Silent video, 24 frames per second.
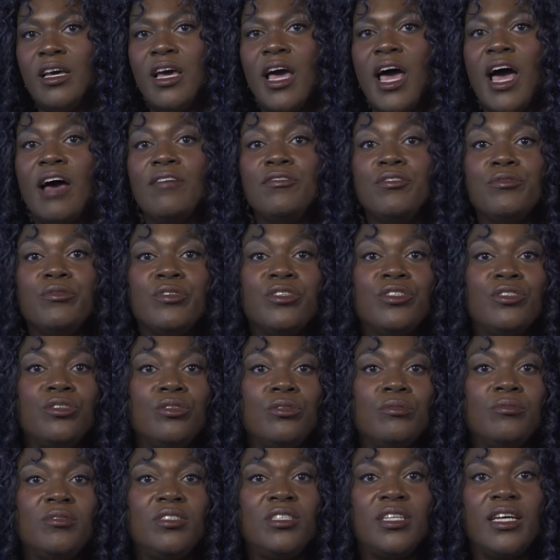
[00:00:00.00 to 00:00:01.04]
Have you
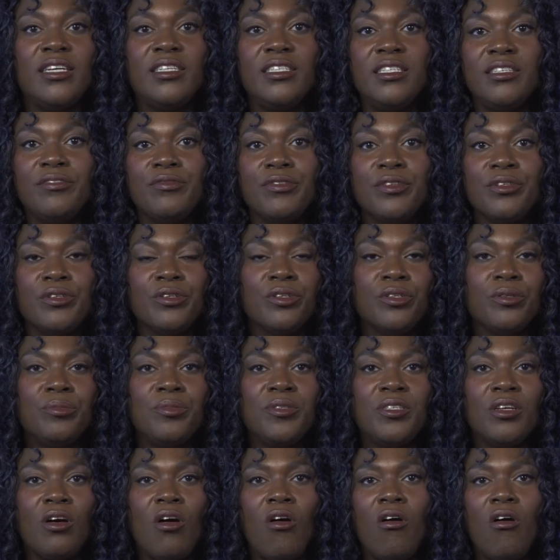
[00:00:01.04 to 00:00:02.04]
assumed that different groups